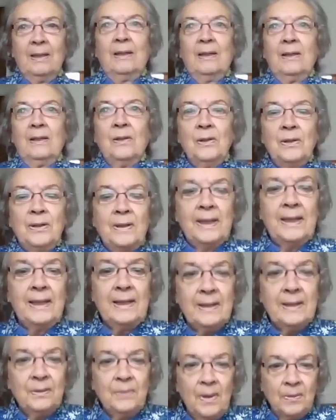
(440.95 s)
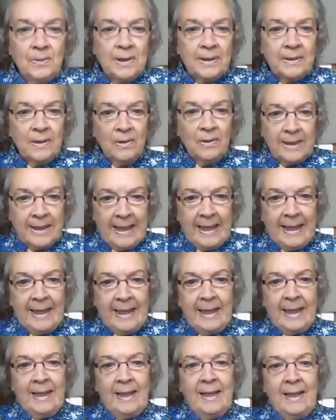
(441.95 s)
good thing to own a
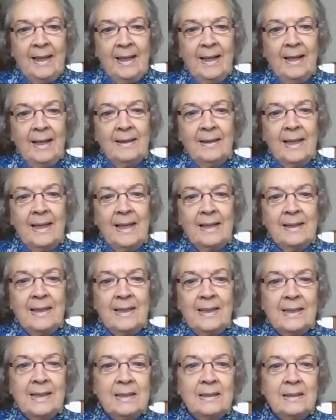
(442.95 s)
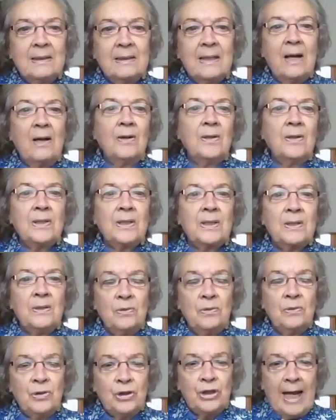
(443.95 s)
donkey. And they had these little carts
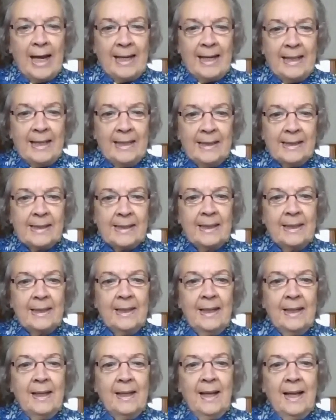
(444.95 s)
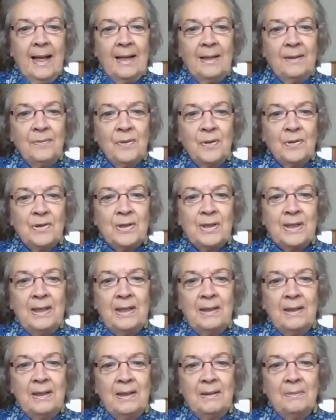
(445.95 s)
called shays. And of course,
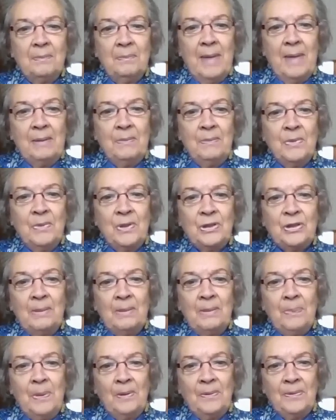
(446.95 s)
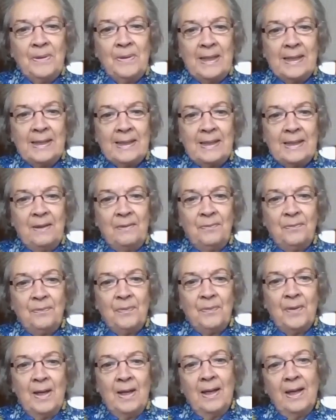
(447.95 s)
the men would jump on this if,
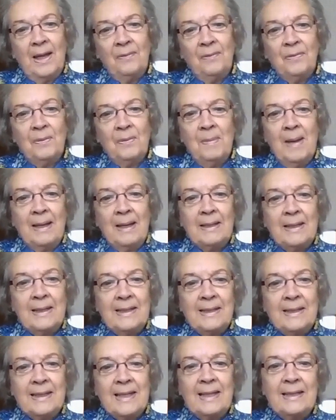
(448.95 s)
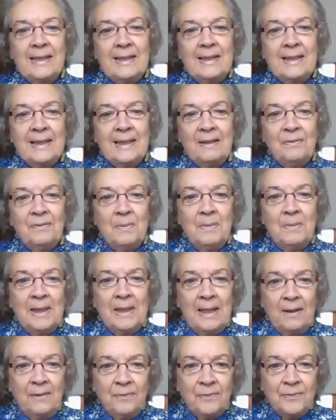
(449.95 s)
if the man consented to give them a
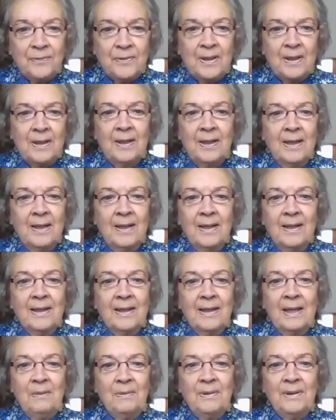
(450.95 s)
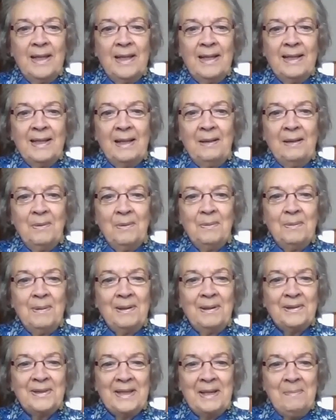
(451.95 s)
lift. They would think they were
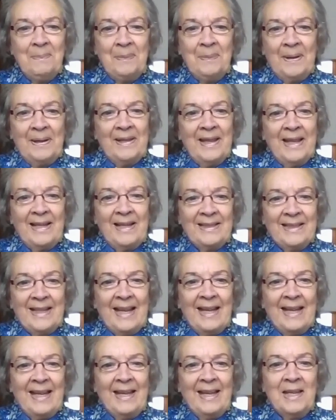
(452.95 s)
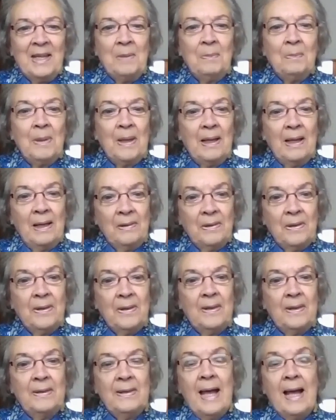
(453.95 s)
well done by that day. But other
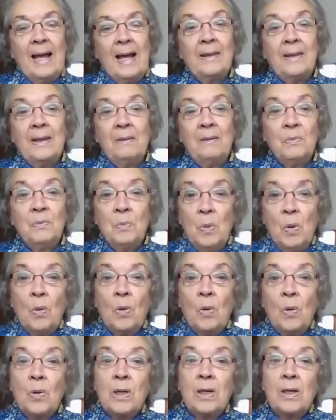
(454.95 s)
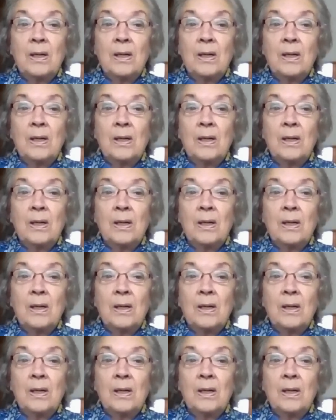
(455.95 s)
than that, they would walk